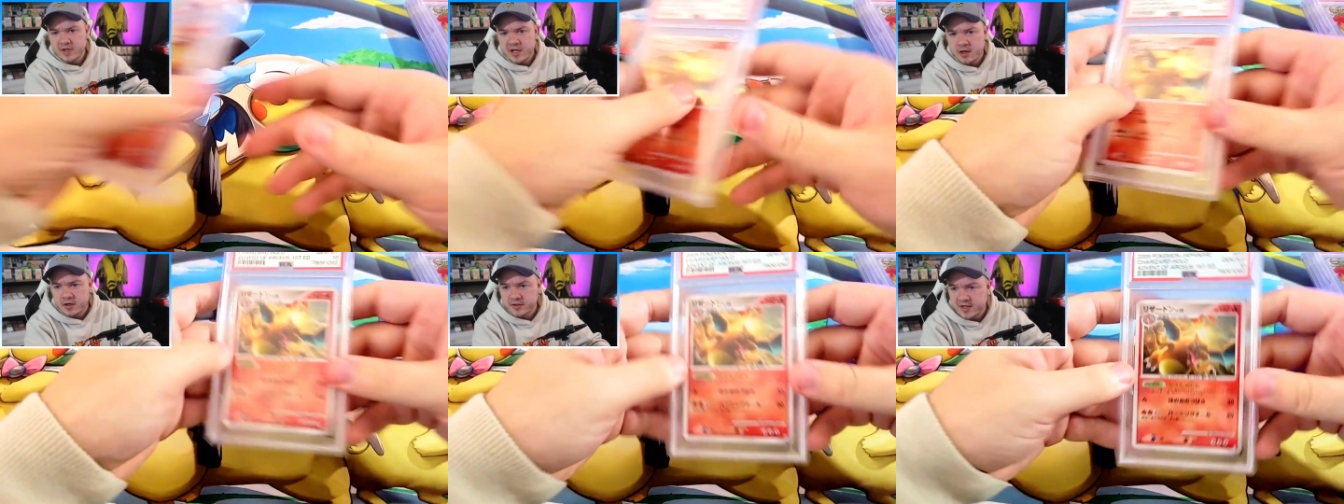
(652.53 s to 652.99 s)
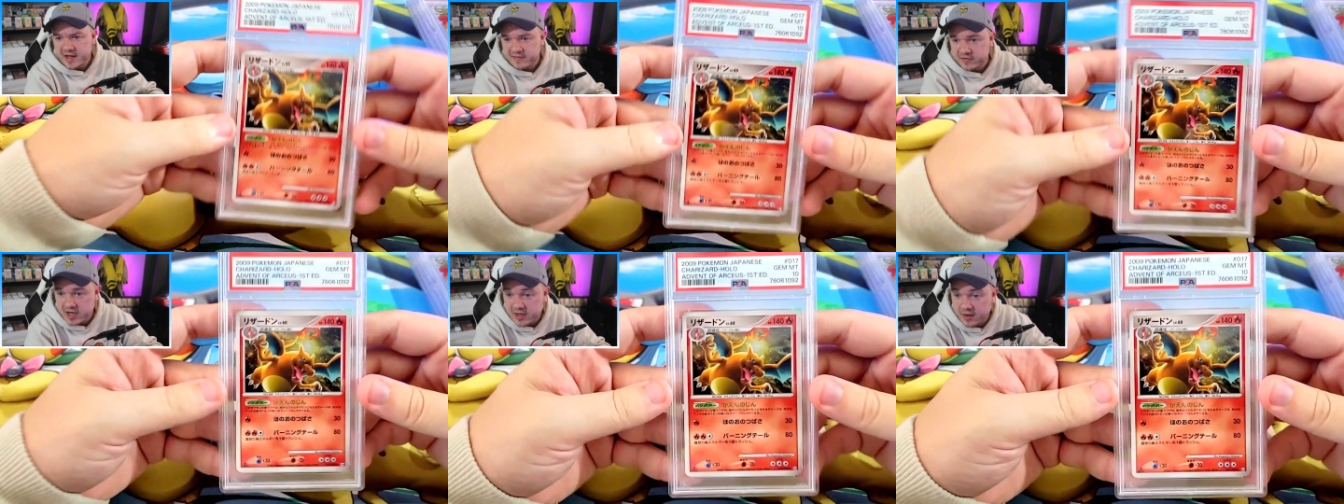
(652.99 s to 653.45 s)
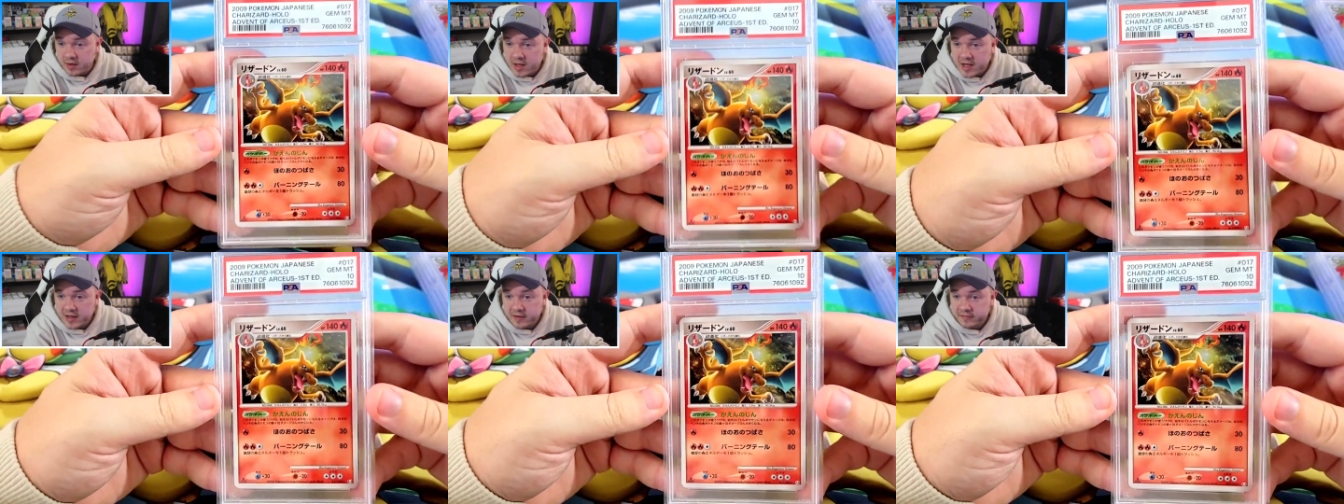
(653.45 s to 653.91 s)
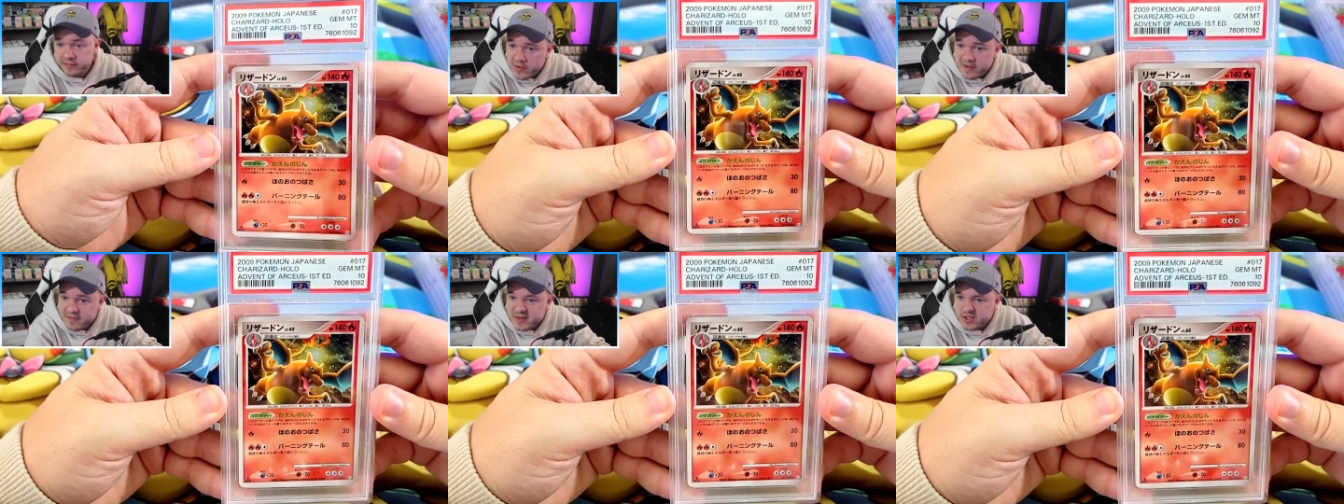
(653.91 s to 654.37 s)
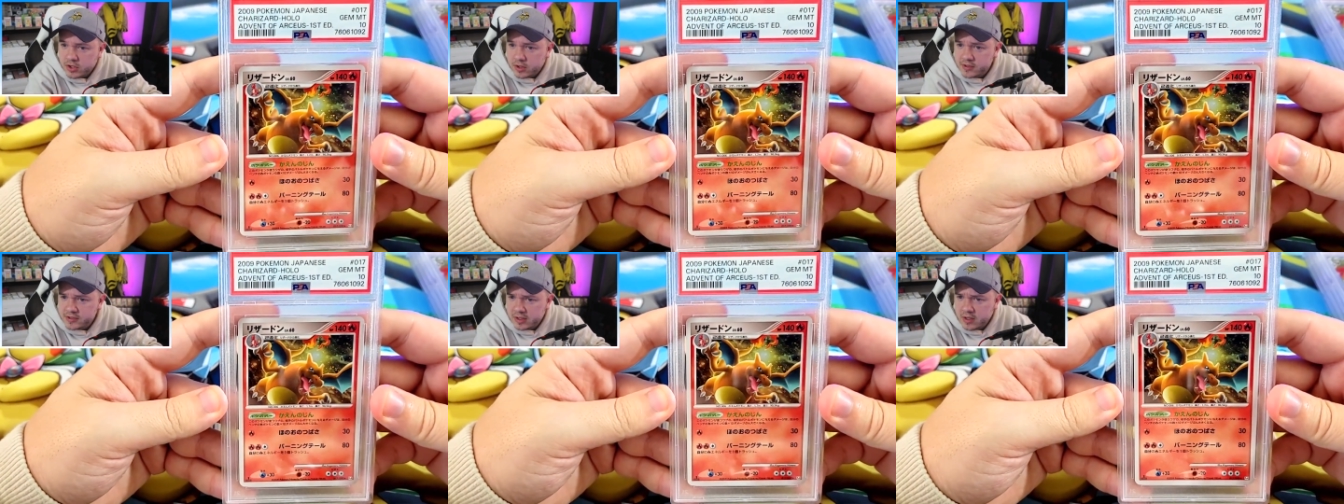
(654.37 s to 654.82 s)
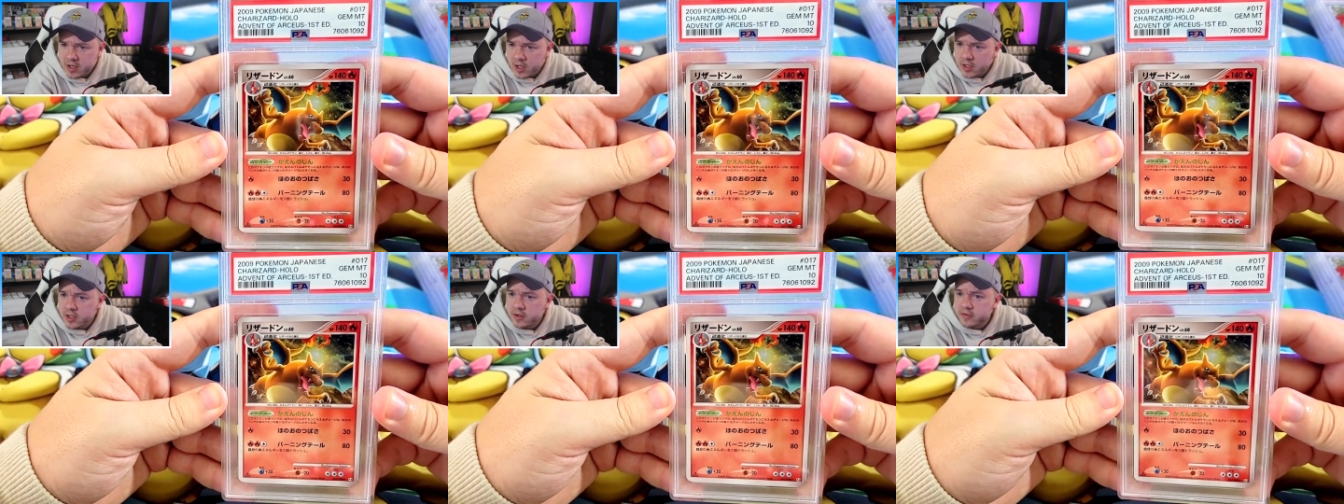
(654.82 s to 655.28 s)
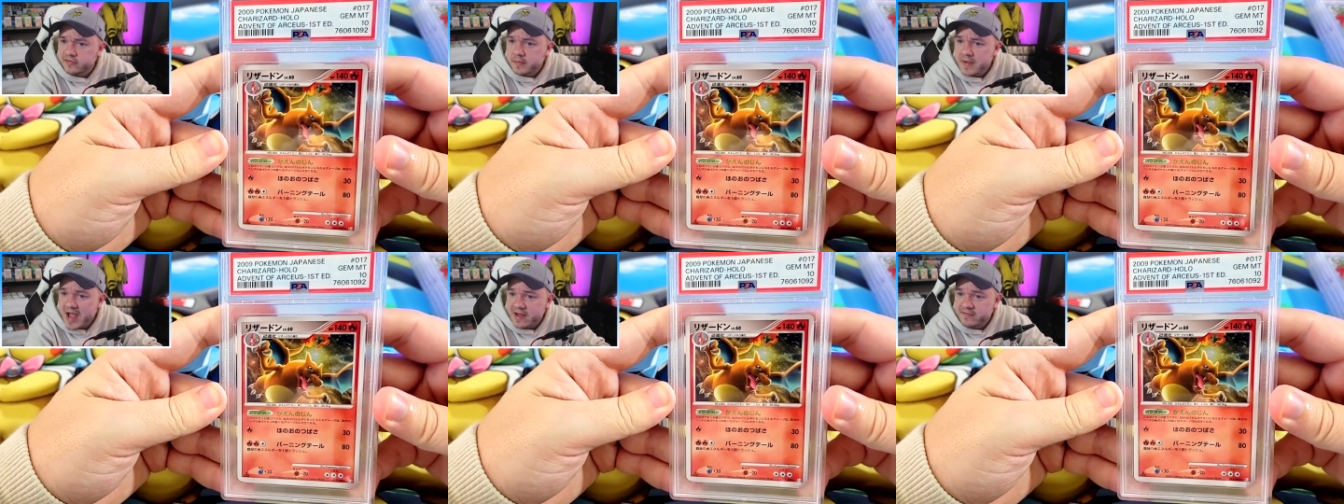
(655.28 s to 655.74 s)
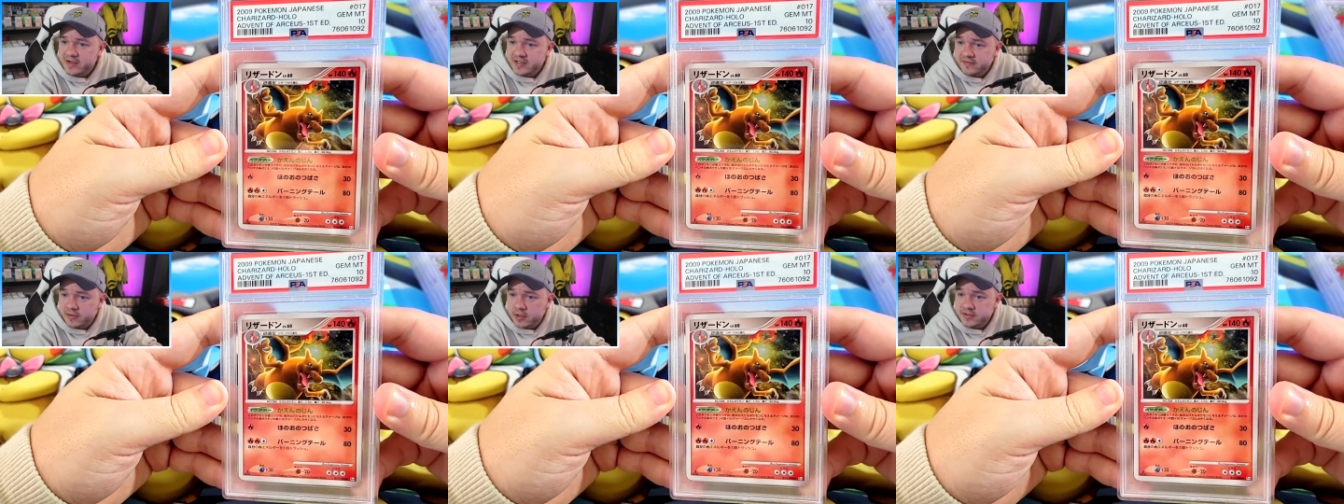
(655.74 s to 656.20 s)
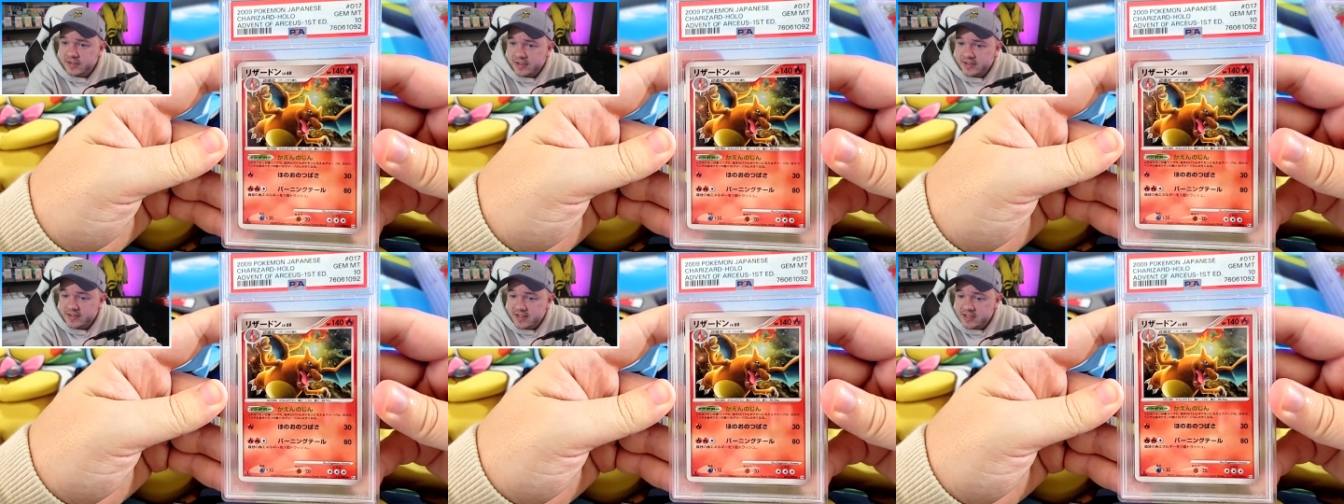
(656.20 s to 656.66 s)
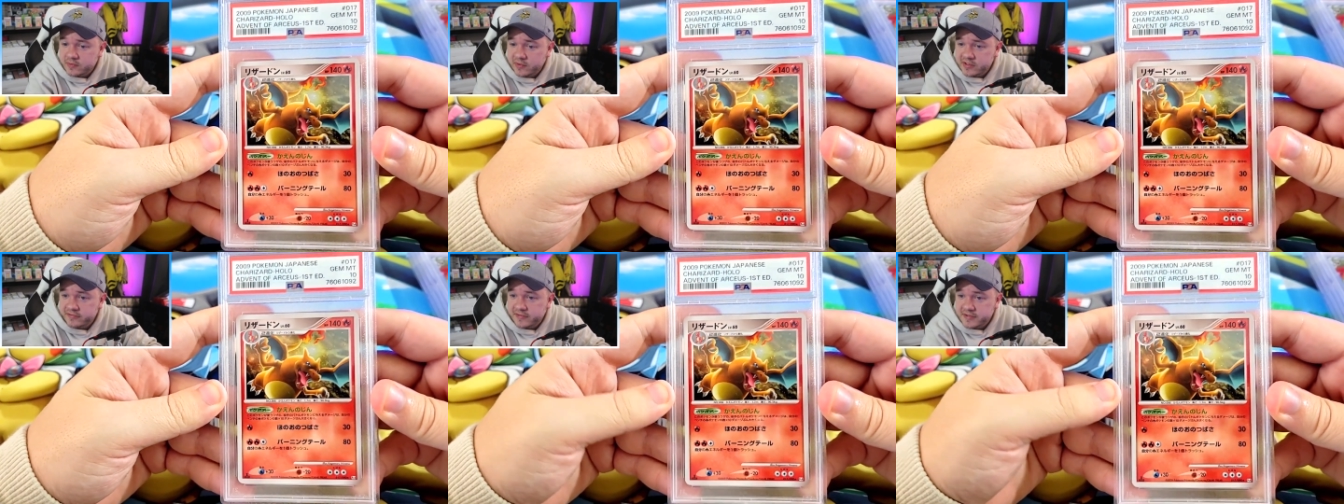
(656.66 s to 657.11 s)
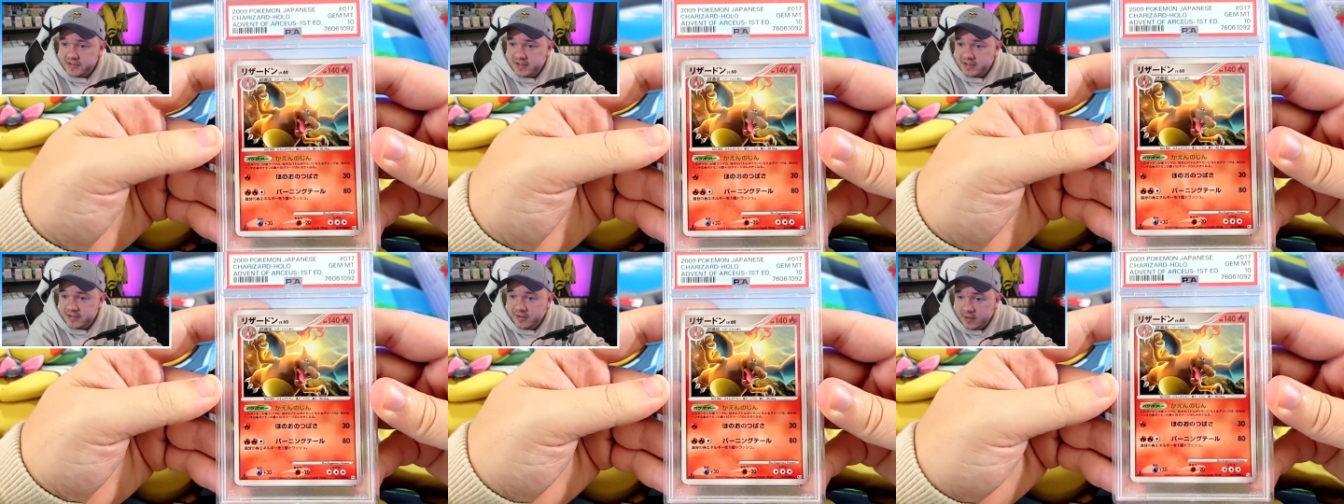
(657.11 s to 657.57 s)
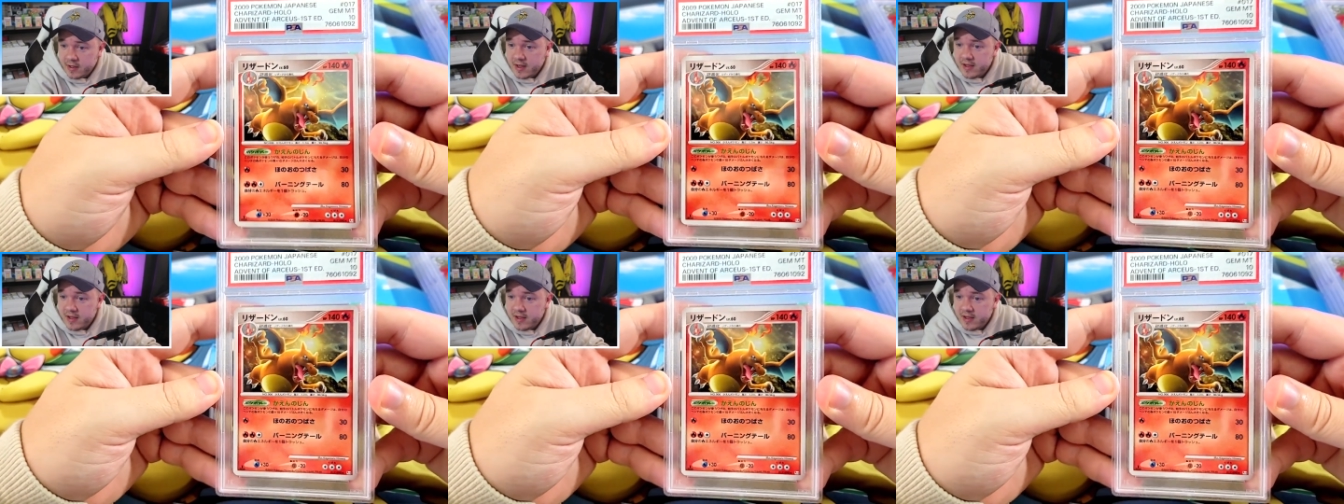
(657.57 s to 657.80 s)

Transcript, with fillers: a card that I've graded a lot of. We have the Charizard Holo from Advent of Arceus. This one is first edition.